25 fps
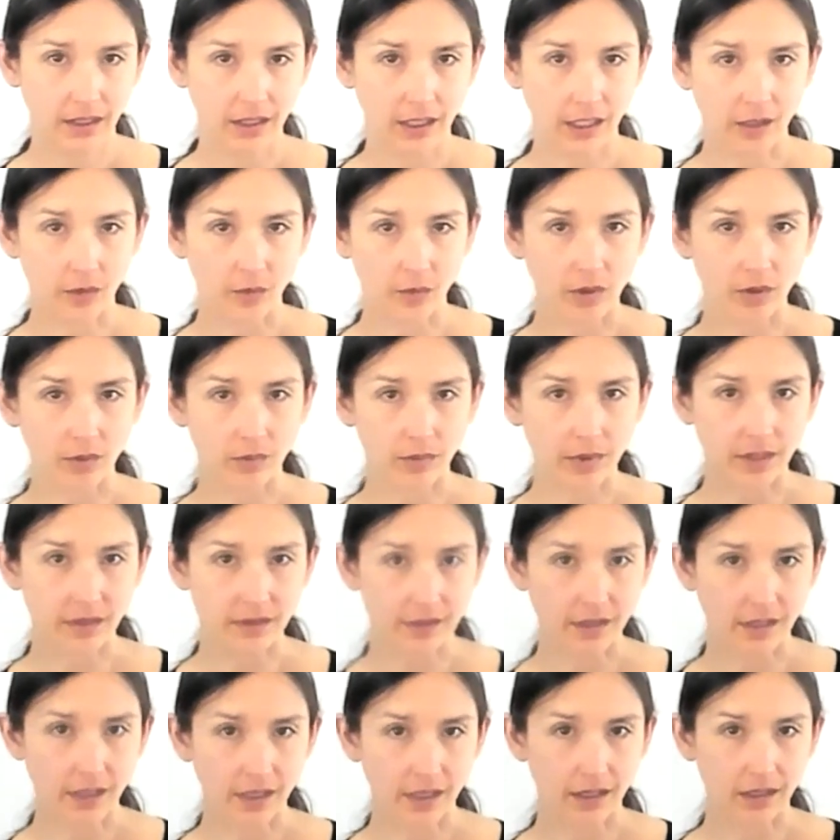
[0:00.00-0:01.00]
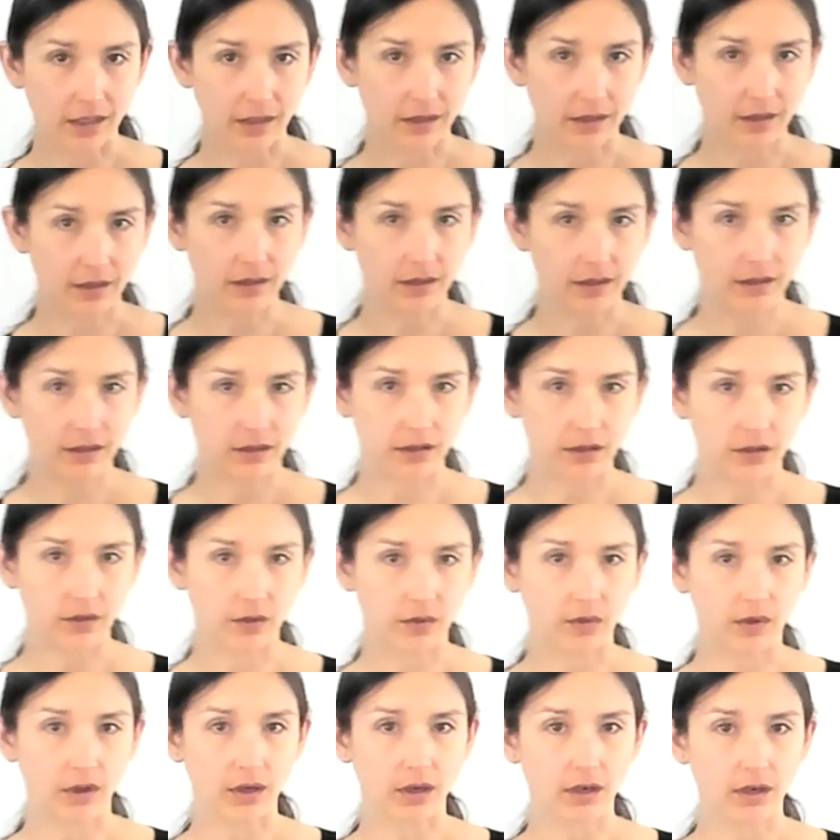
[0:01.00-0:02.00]
And when we say,
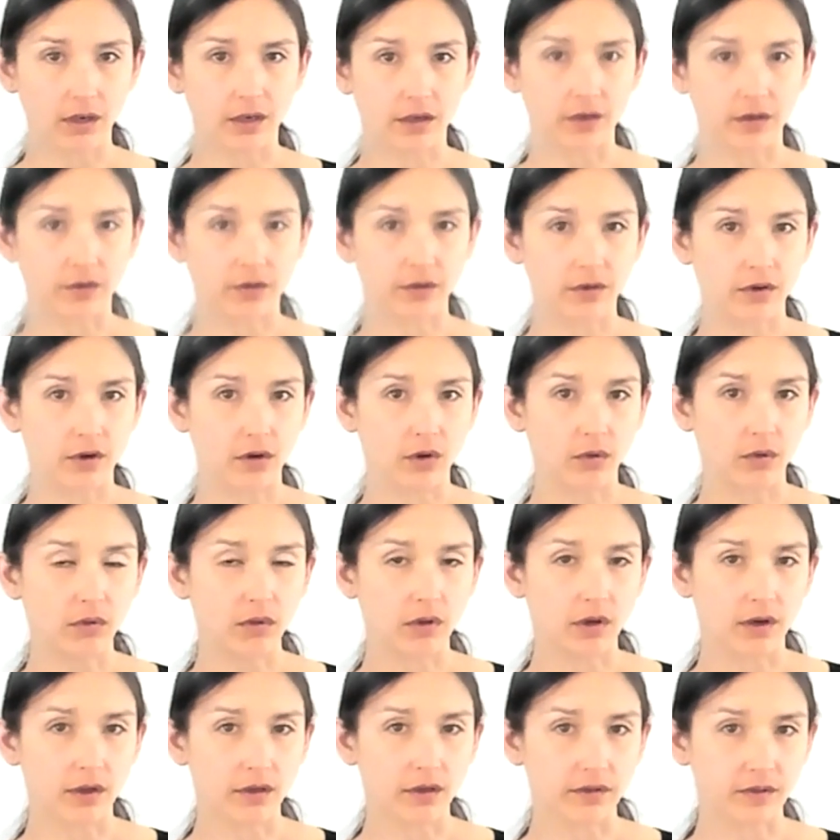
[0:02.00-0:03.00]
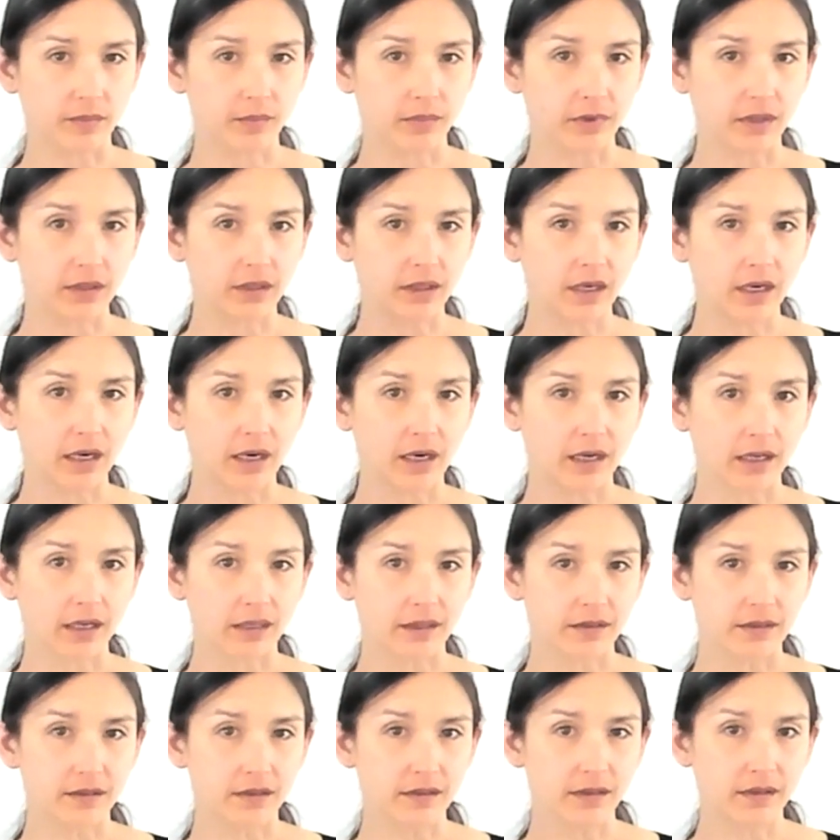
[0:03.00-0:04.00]
you are under no laws but
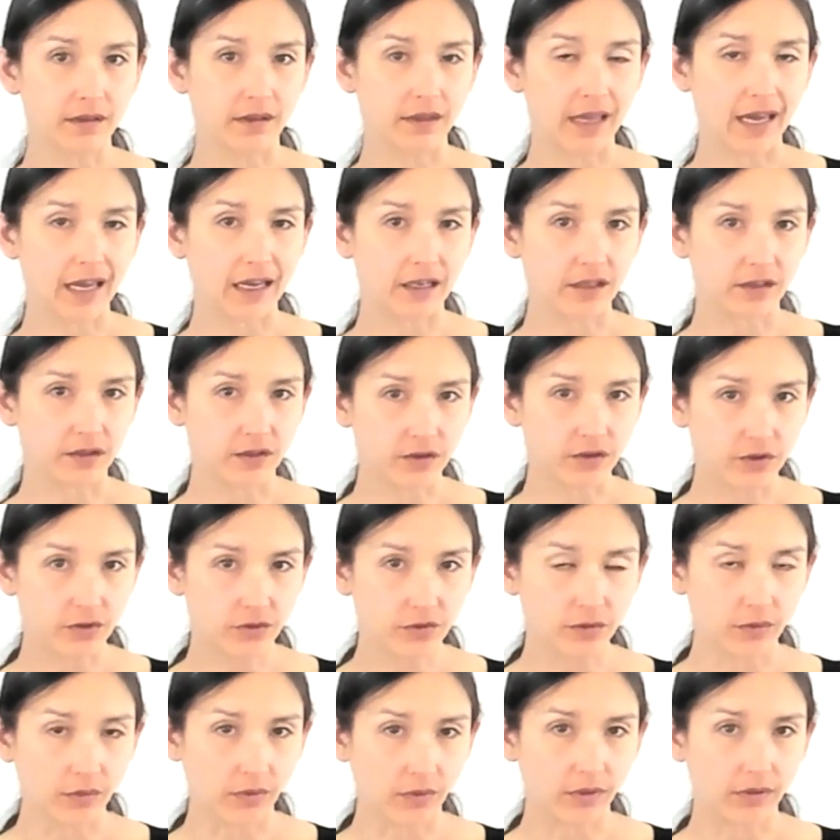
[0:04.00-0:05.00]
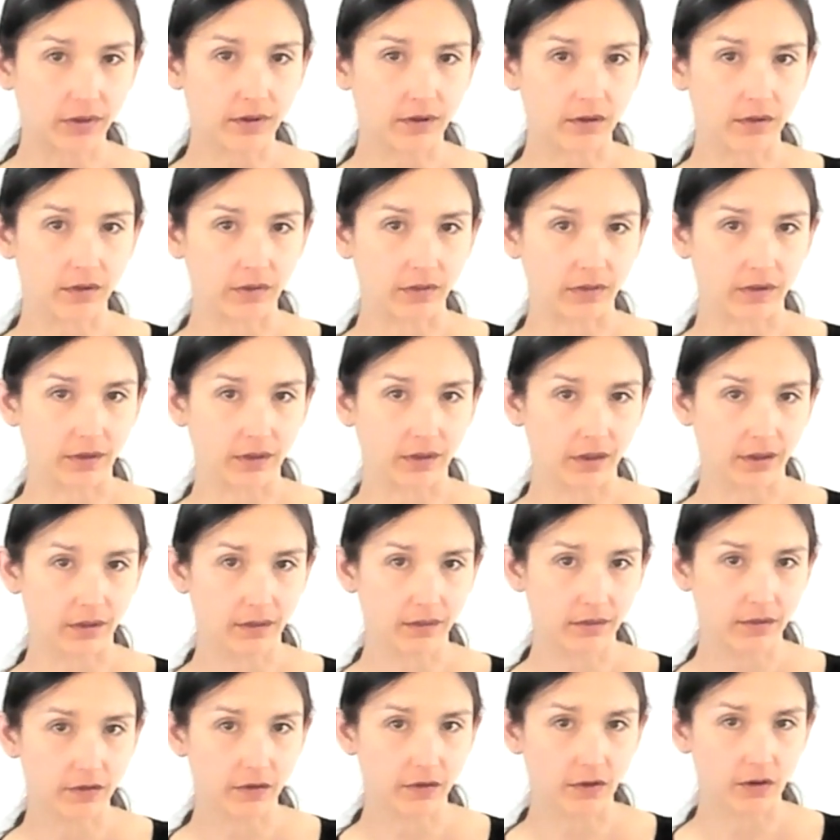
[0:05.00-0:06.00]
God's, that is truth, you see.
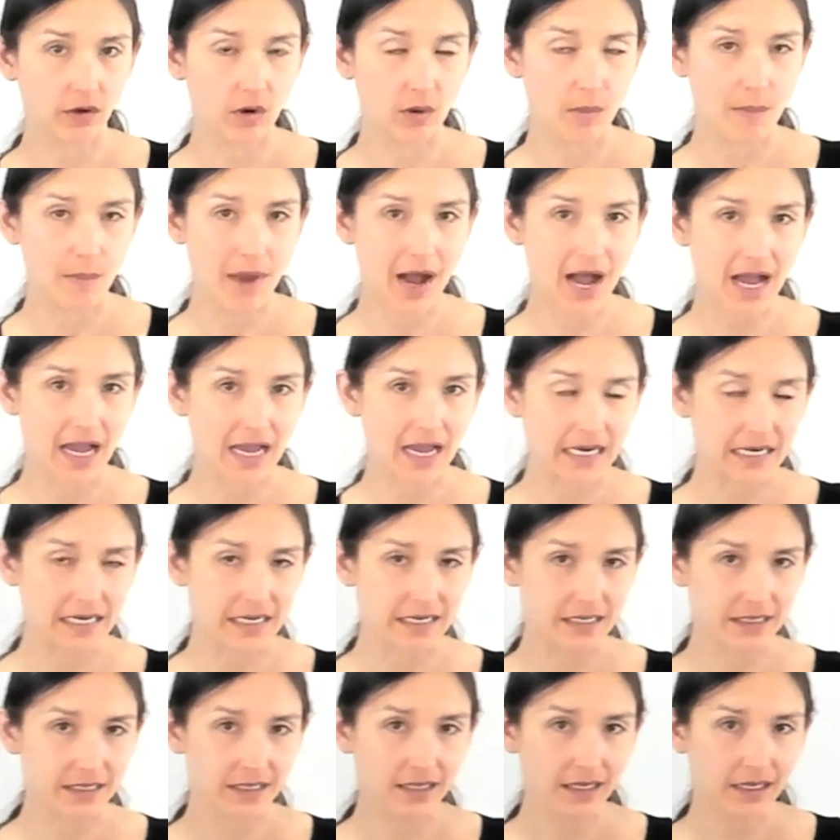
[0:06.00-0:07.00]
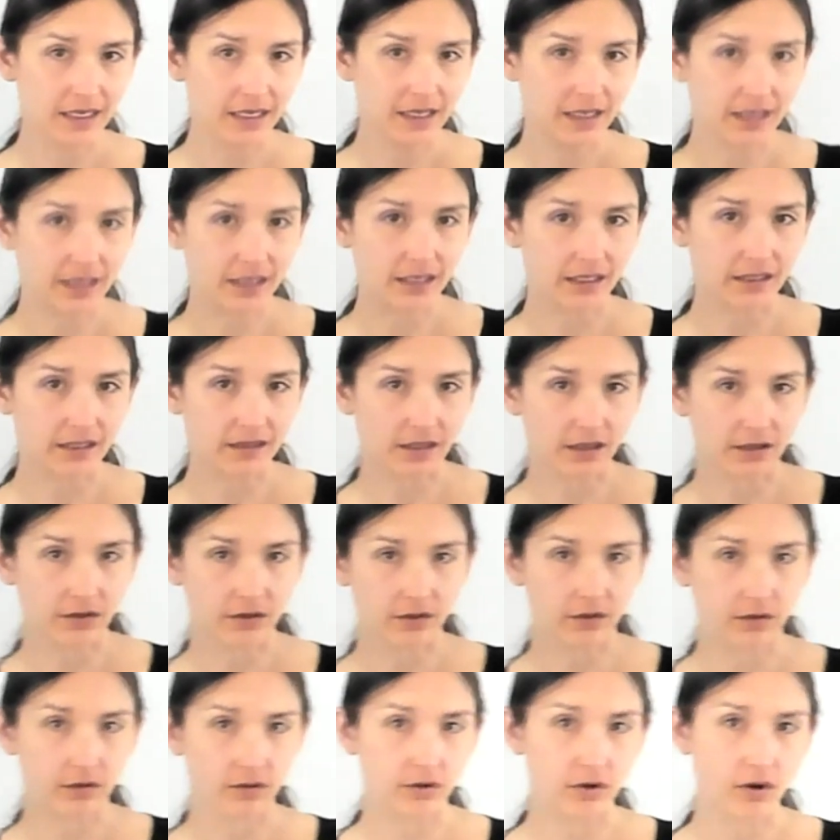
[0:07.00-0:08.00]
So your mind is
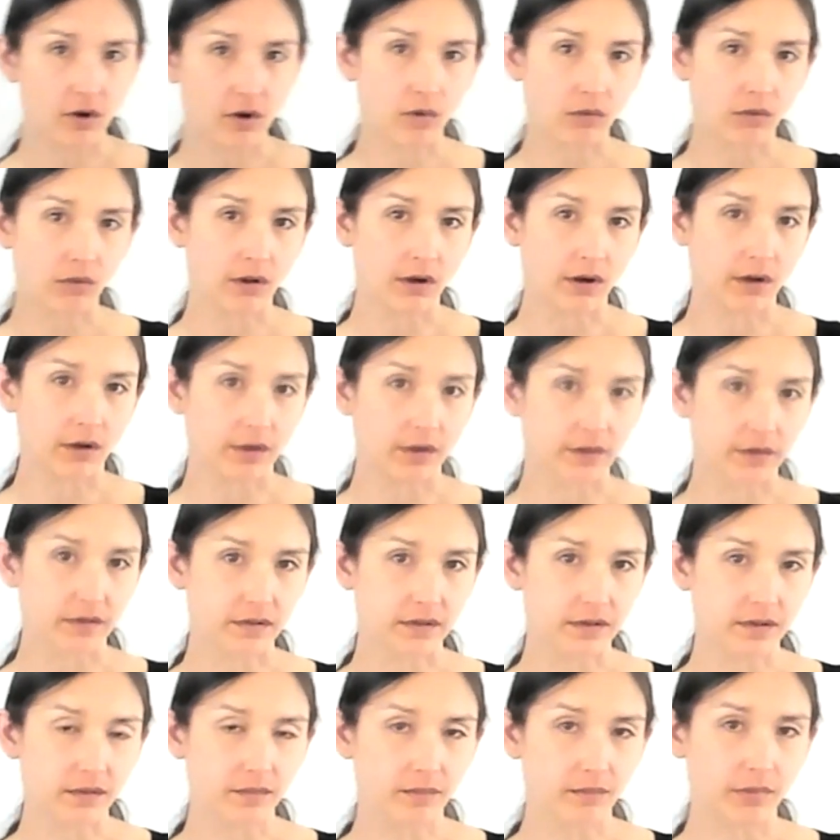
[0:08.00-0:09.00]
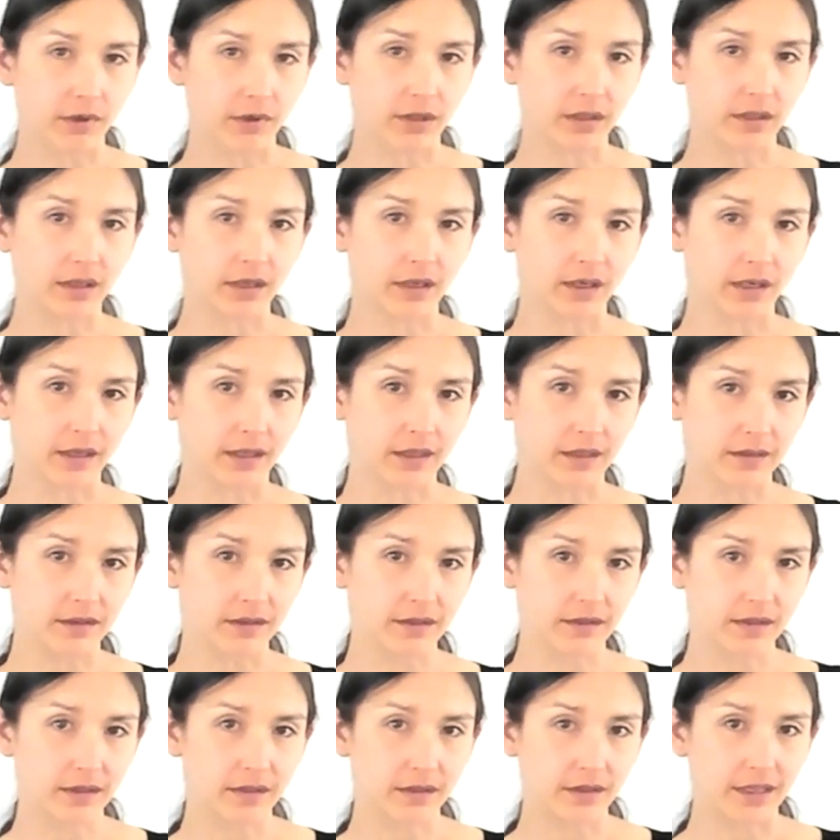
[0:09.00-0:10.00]
under no laws but
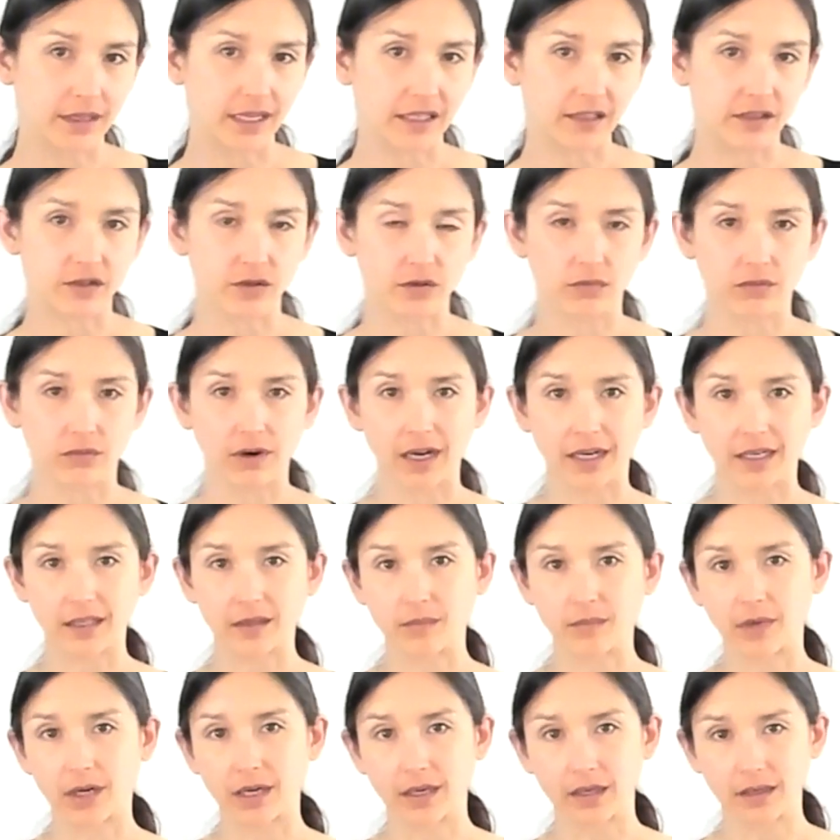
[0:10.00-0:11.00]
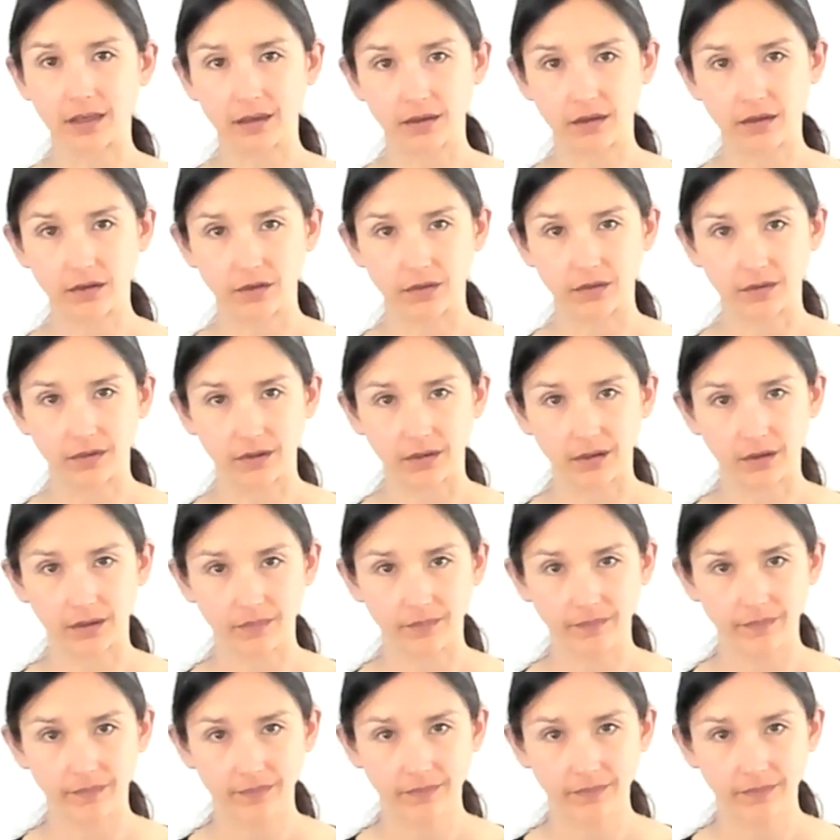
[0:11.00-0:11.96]
God's. That's your right mind, you see.